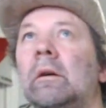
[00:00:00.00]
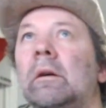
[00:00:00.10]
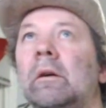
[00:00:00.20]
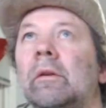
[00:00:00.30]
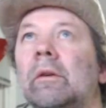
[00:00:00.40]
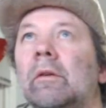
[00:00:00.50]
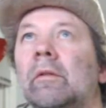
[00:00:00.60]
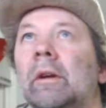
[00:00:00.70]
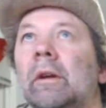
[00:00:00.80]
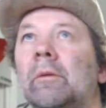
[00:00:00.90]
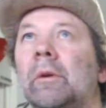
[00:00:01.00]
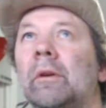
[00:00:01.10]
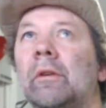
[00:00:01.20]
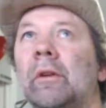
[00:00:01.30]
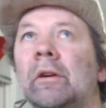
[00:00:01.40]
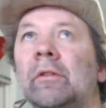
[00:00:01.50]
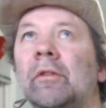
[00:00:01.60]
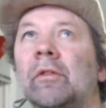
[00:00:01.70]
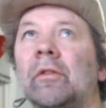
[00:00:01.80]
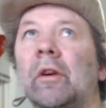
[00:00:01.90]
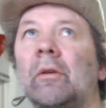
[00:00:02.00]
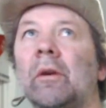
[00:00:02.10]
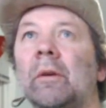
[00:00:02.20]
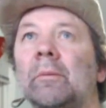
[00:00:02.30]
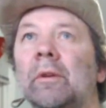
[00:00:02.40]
So if anyone does show up